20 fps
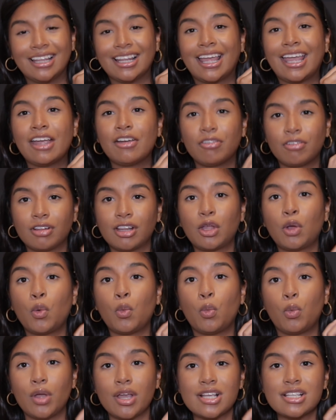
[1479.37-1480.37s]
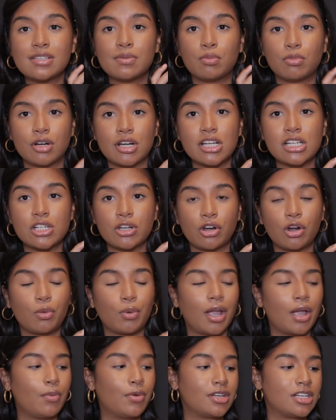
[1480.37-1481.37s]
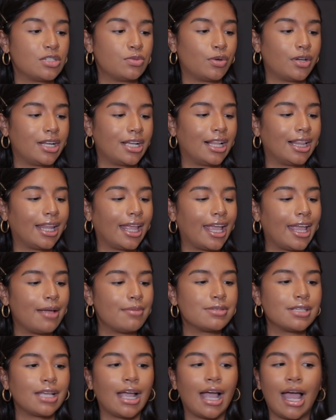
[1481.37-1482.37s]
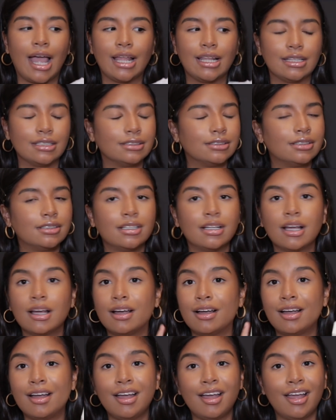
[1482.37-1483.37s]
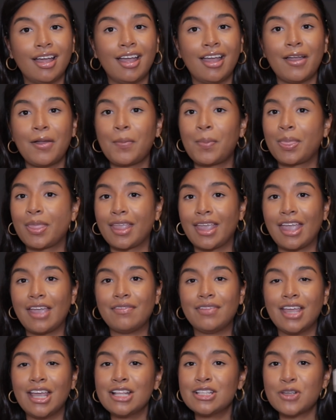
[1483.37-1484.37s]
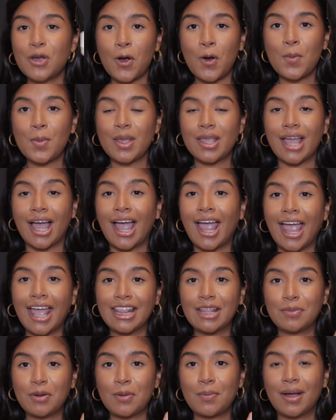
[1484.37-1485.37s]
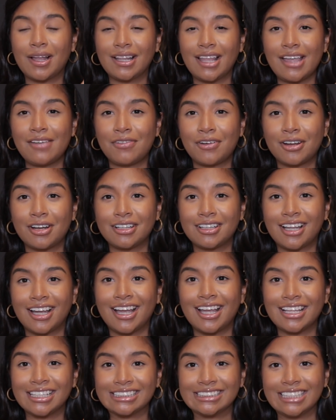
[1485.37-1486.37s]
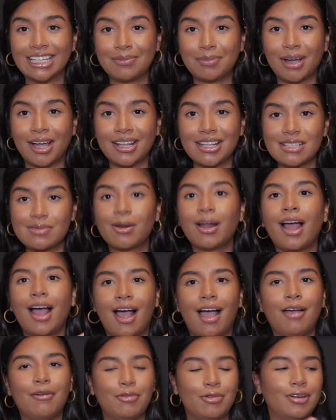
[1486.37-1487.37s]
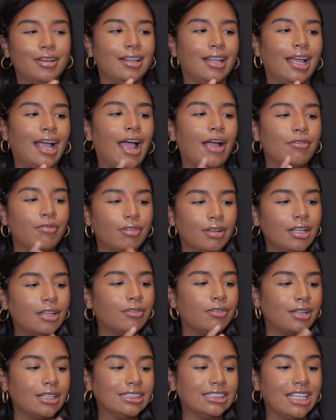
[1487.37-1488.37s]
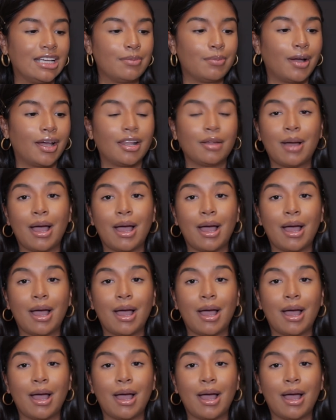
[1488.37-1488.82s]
Like it really wicks moisture away, which is what it claims. Like I if they told me I had to put my life on the line and stand behind this part, I would. Like, I really, really stand by them.